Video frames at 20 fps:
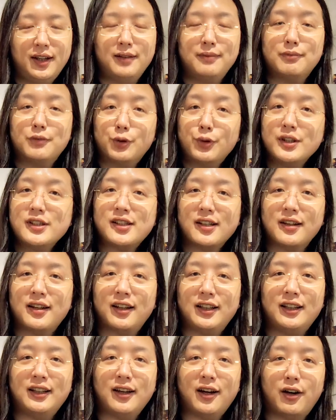And
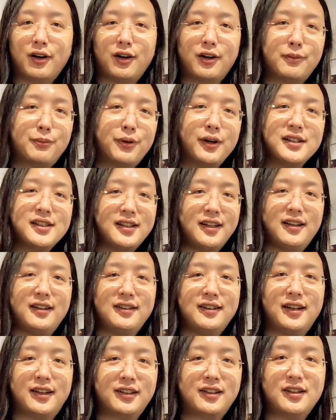recently, our
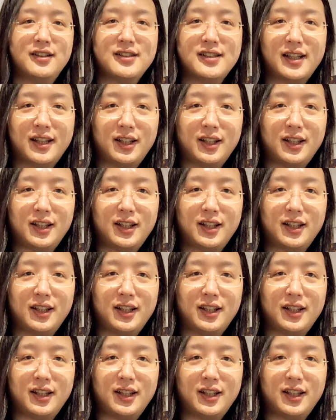president, Dr.